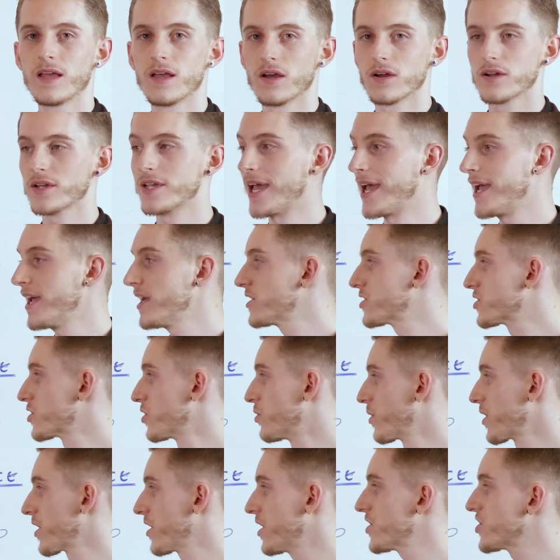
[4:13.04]
Okay,
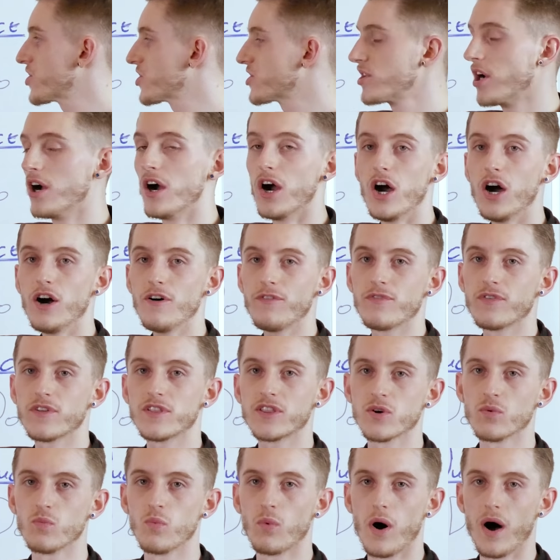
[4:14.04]
so we're going to start off
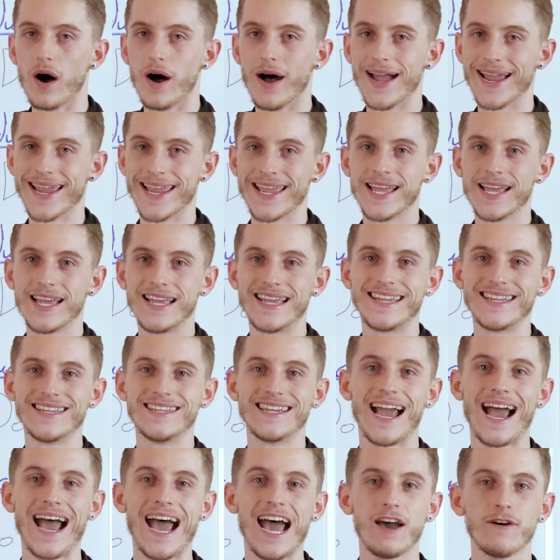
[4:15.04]
with the why.
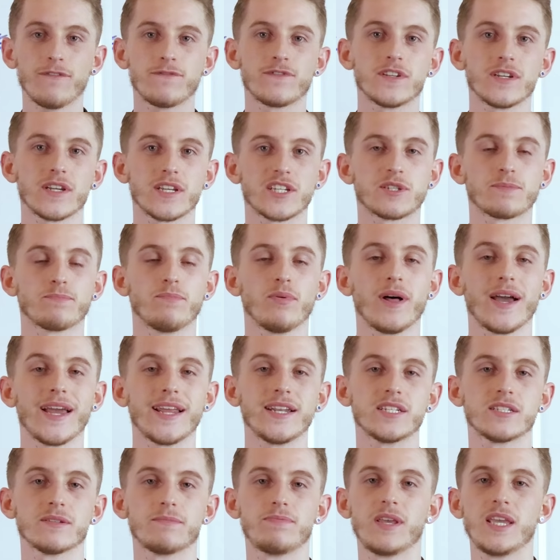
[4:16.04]
You have to
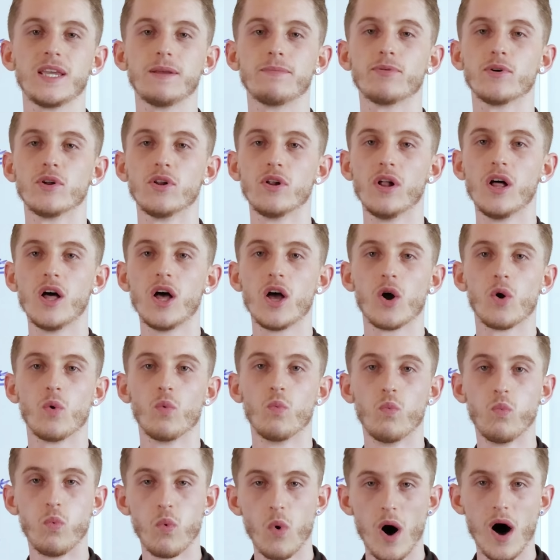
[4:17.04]
explain to people
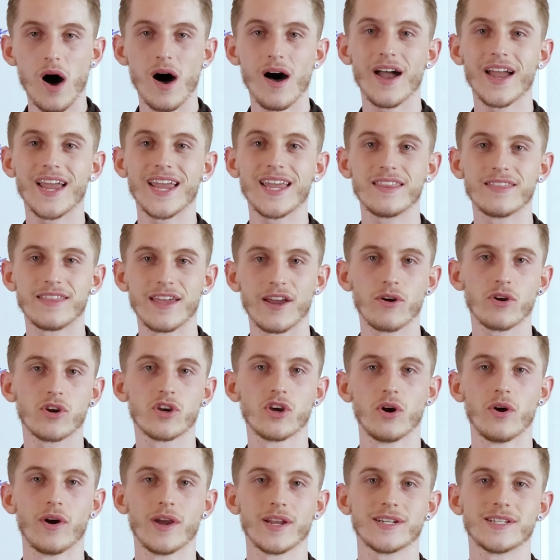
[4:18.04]
why they're
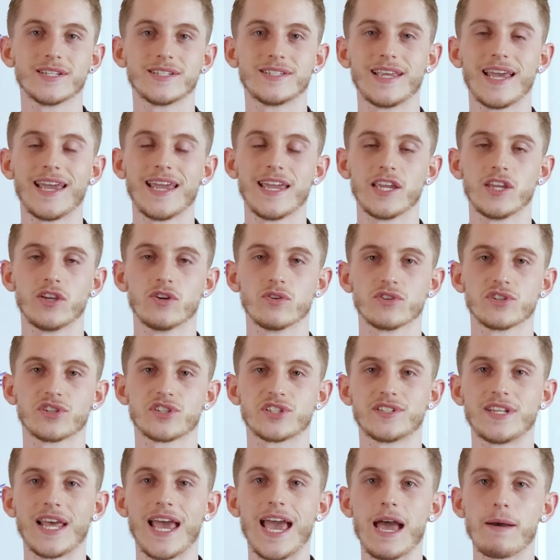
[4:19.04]
going to take your
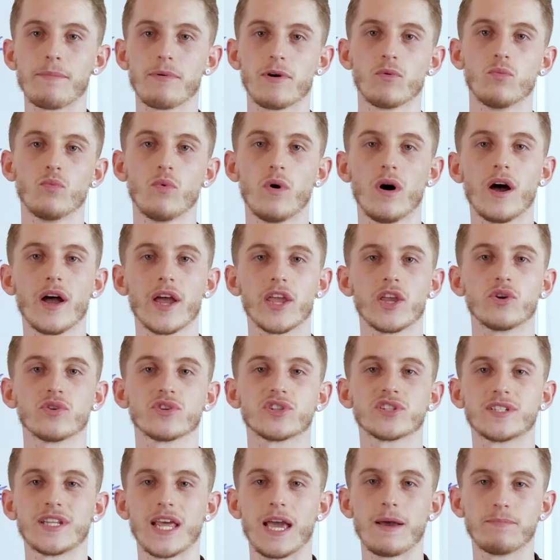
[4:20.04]
step and why your
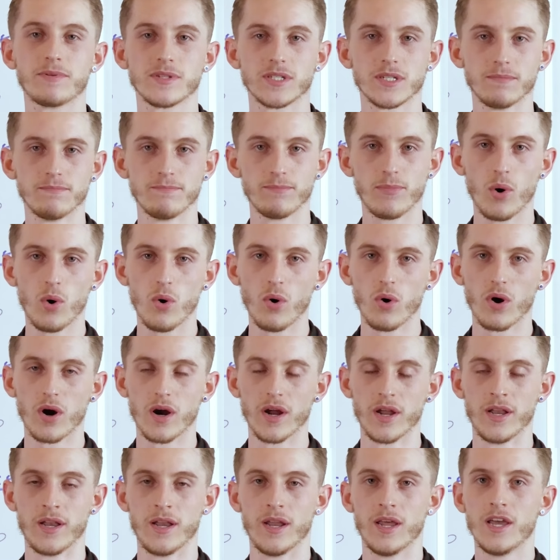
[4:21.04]
step is
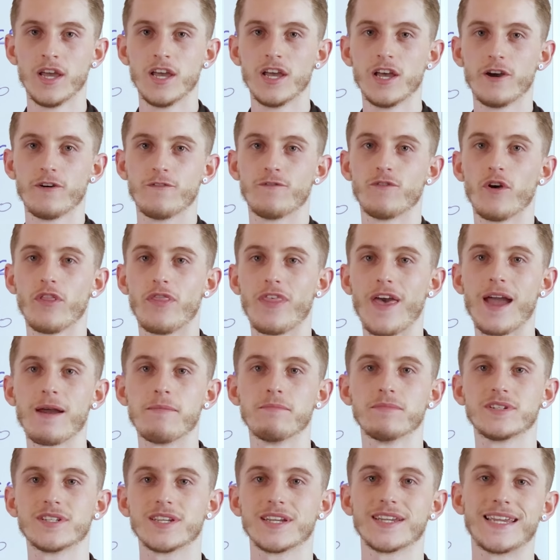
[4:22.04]
important for
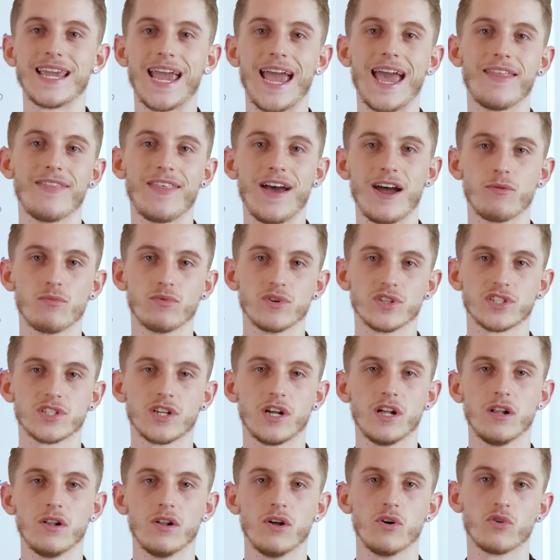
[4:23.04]
them to get that
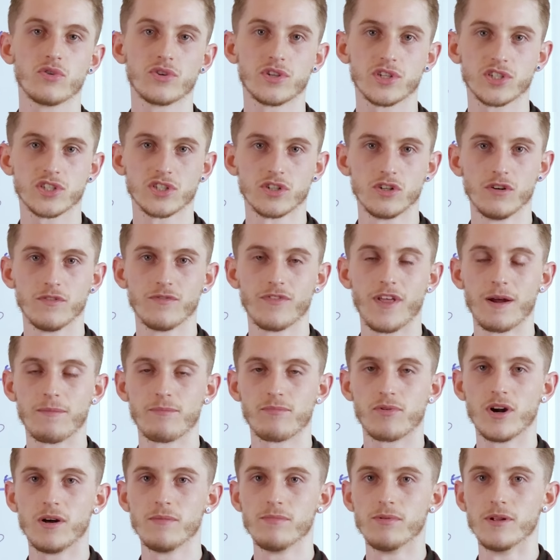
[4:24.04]
result or to solve that
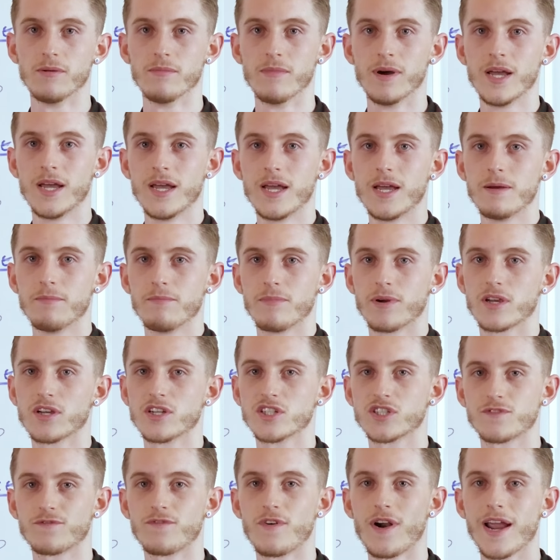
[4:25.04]
problem.
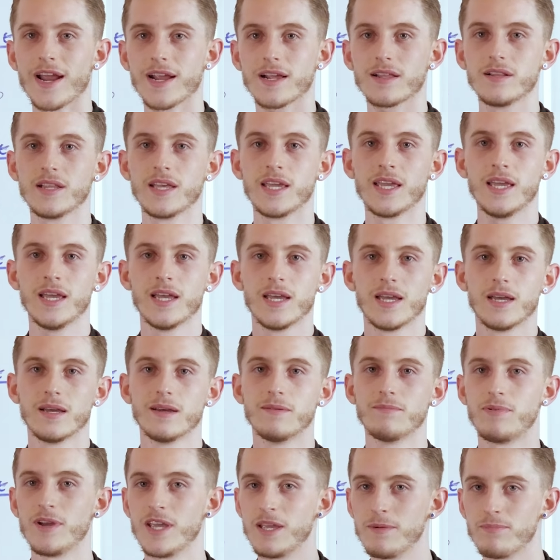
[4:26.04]
Because frankly,
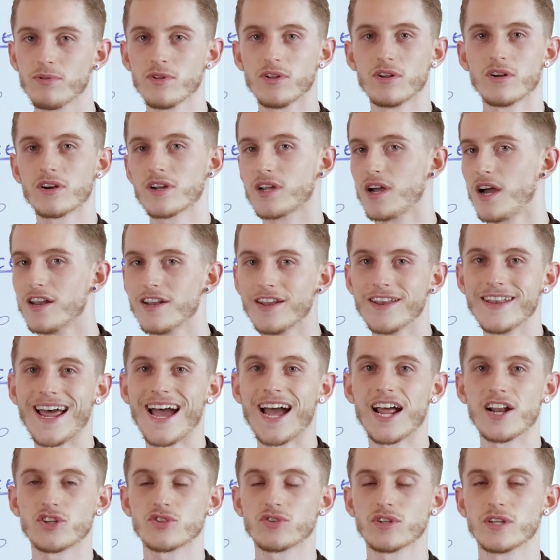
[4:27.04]
people are kind of
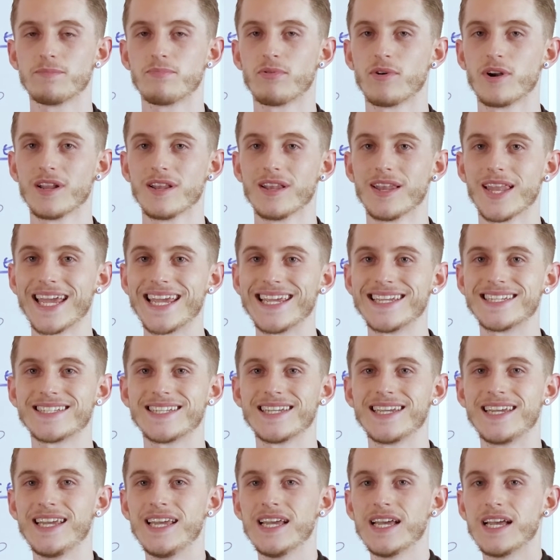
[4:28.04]
naturally pretty
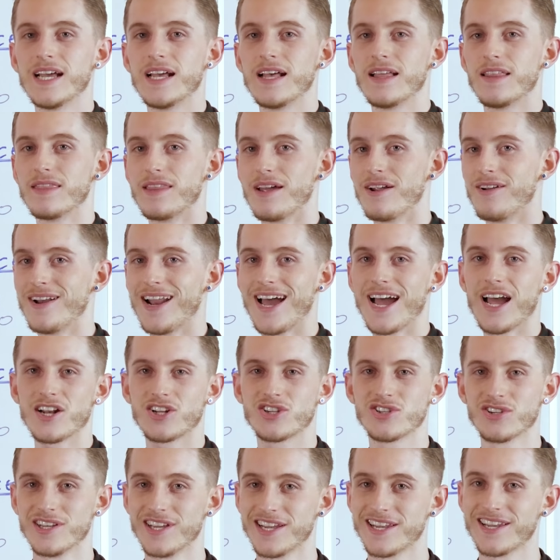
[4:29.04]
lazy, they're
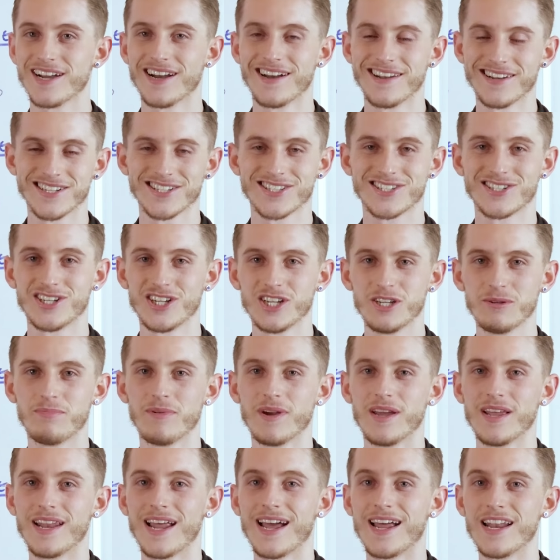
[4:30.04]
naturally kind of
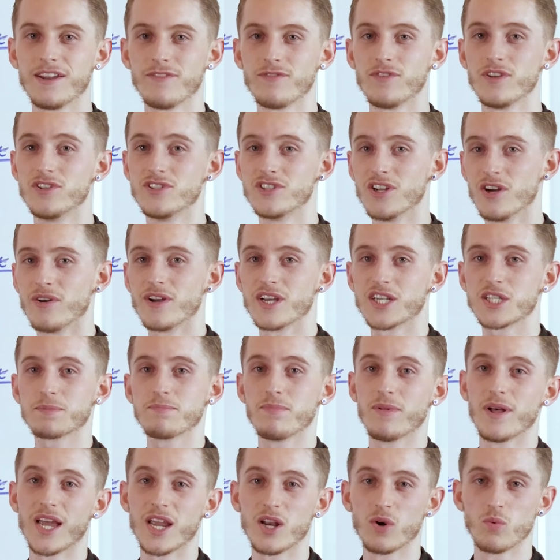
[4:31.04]
stupid, and if you don't
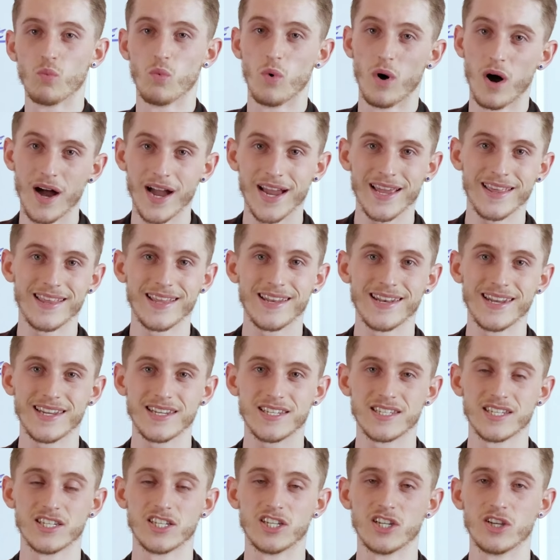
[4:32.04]
explain why they
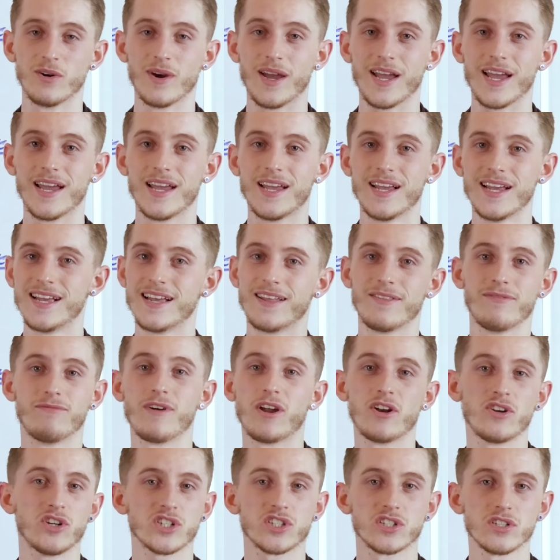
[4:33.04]
need to do it,
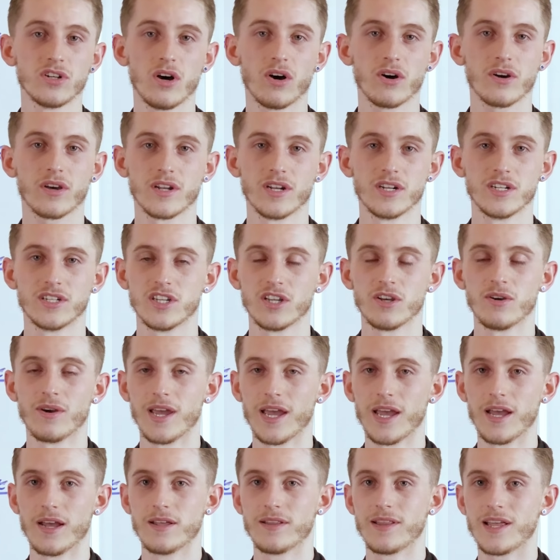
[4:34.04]
they're just not going to do
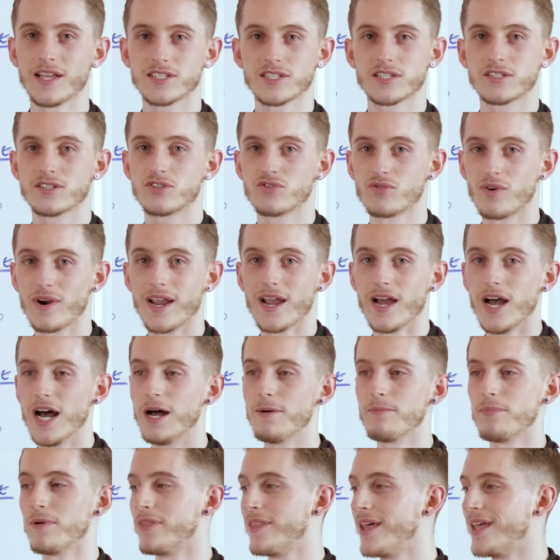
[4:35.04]
it. That's straight
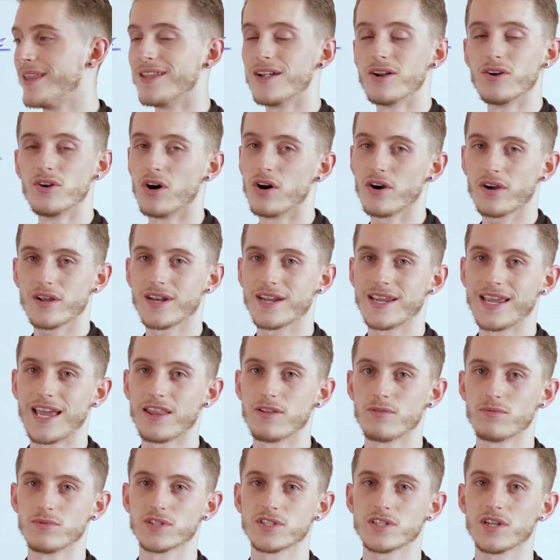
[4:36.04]
up, and then they're not going to get
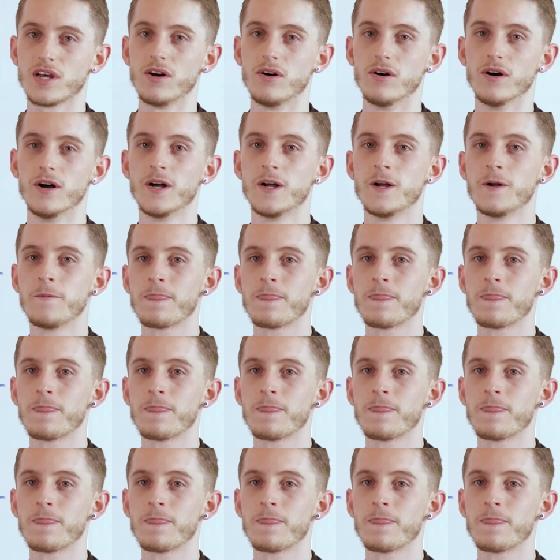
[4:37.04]
the result.